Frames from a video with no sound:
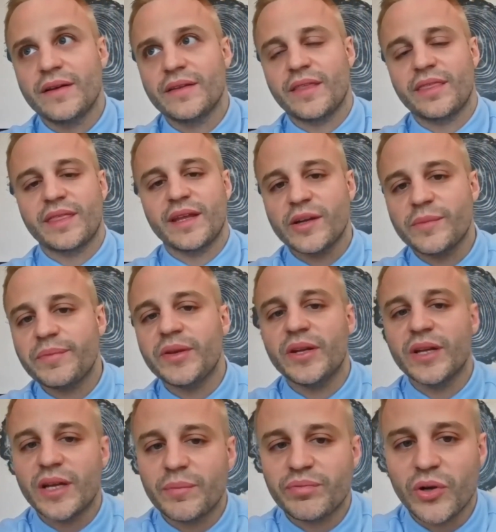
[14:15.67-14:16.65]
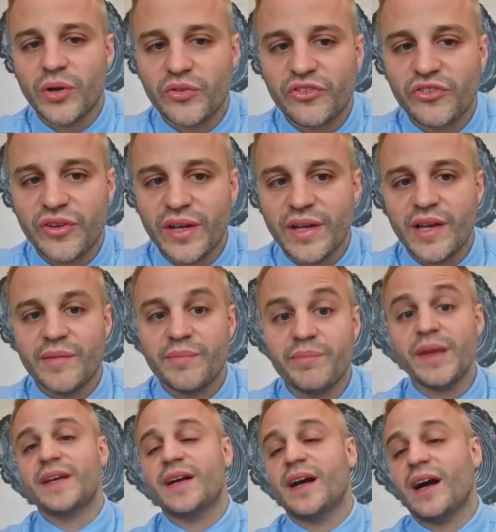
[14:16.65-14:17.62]
the therapeutic approach
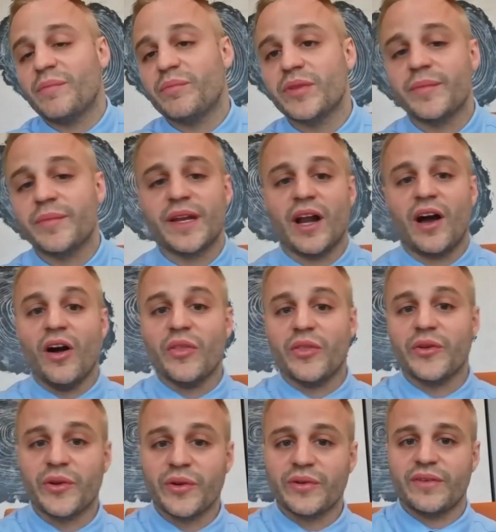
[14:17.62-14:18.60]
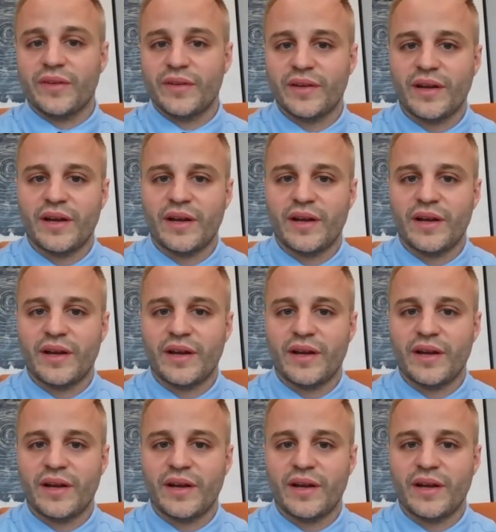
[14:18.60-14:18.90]
may complement other